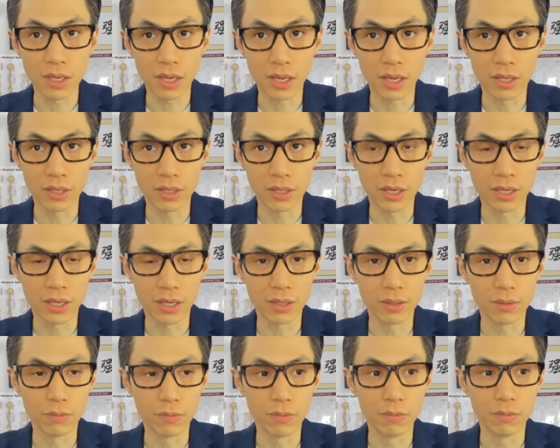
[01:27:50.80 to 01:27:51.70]
And
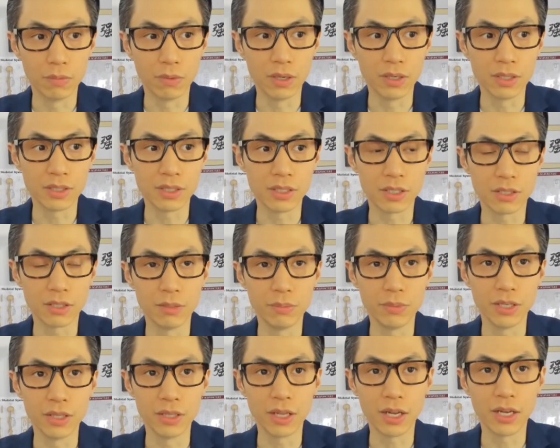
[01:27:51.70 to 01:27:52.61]
then what is it going to
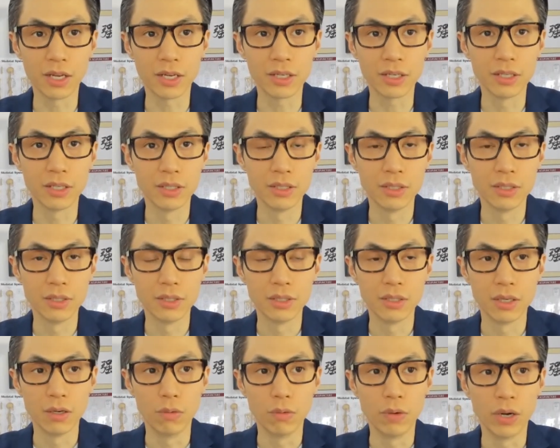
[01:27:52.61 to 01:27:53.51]
be like
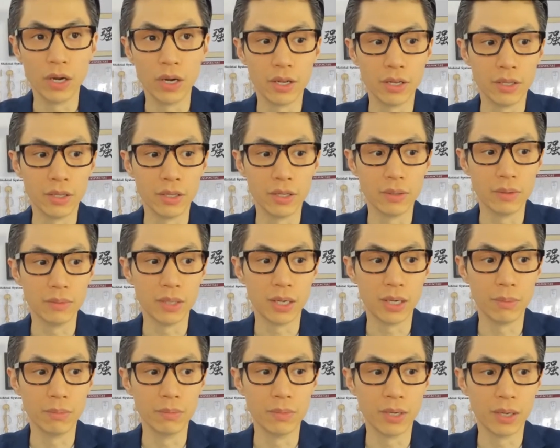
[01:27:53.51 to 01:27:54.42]
when
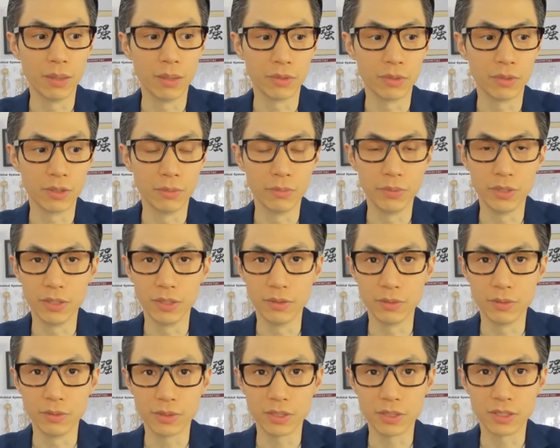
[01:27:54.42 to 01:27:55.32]
I'm going to
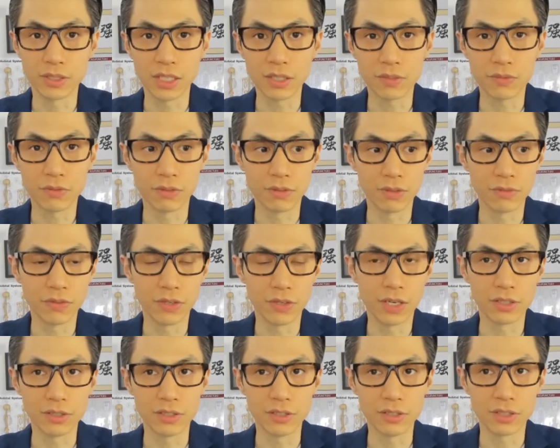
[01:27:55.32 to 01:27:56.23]
be successful, or
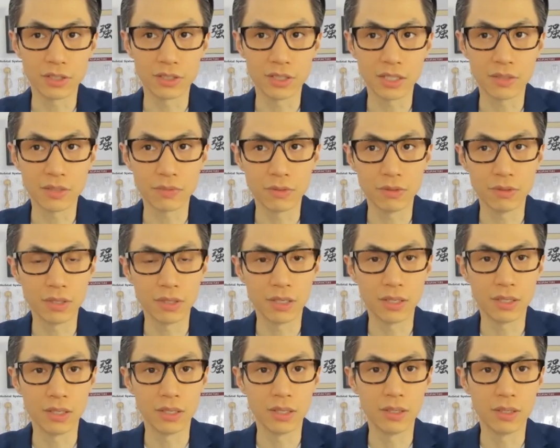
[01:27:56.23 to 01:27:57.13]
financially successful
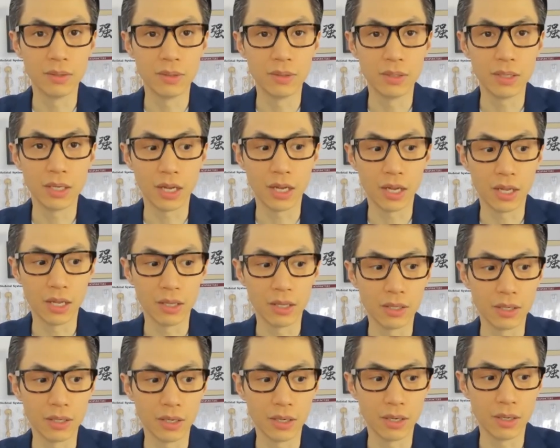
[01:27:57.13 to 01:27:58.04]
and
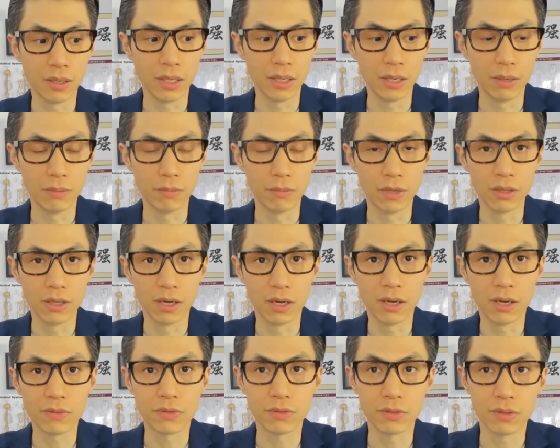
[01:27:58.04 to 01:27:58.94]
well
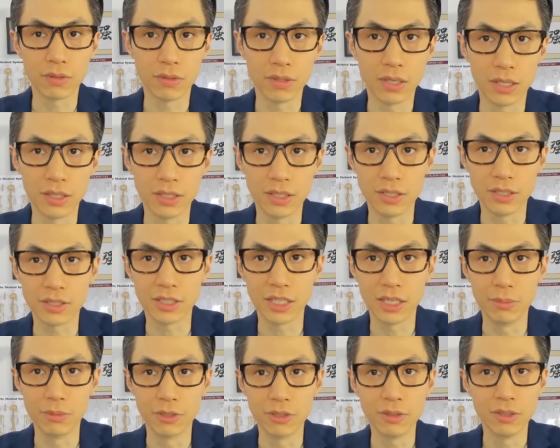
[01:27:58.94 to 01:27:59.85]
off, or at least
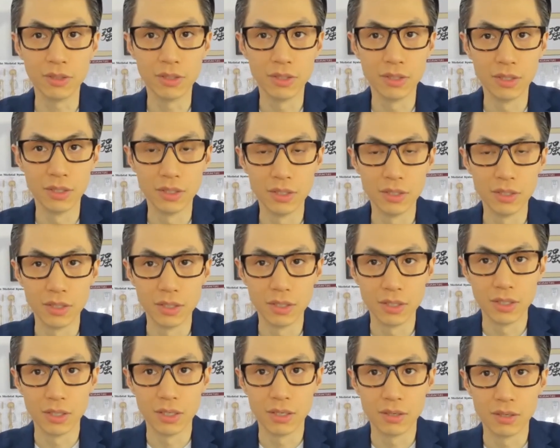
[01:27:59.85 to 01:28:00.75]
stable,
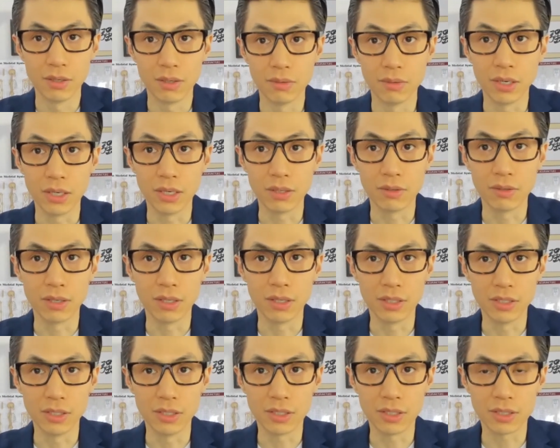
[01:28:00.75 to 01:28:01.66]
right? Or at
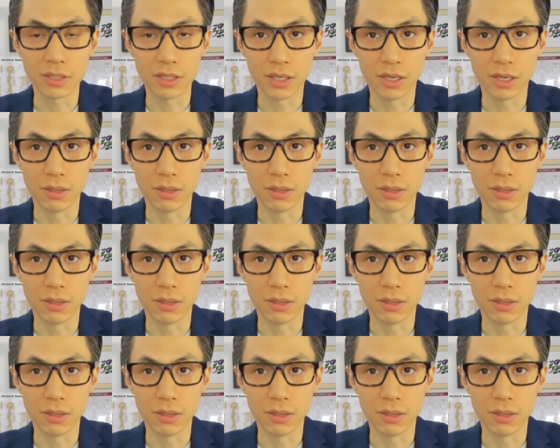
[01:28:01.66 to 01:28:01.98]
least,